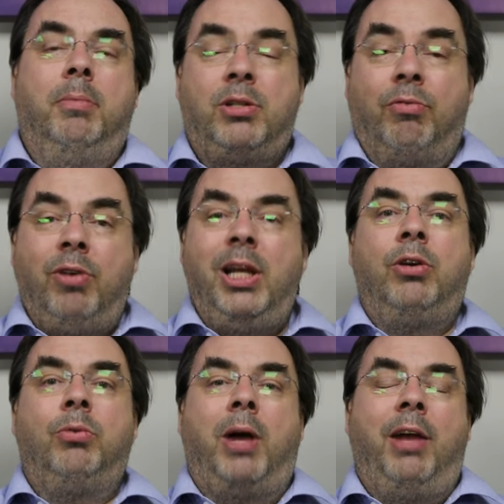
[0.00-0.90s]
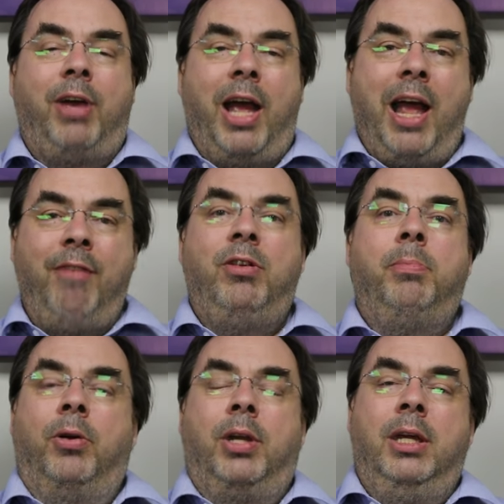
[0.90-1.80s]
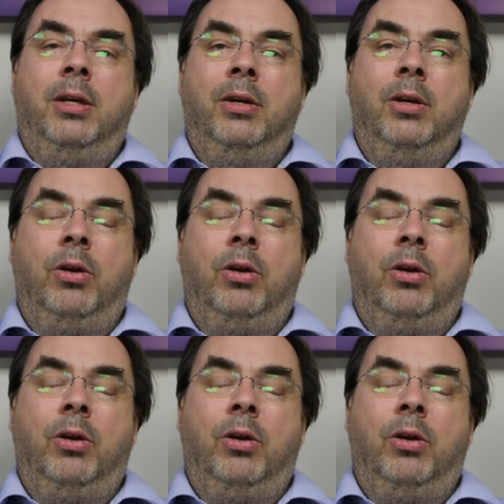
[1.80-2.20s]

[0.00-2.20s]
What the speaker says: But it's a really good way for everybody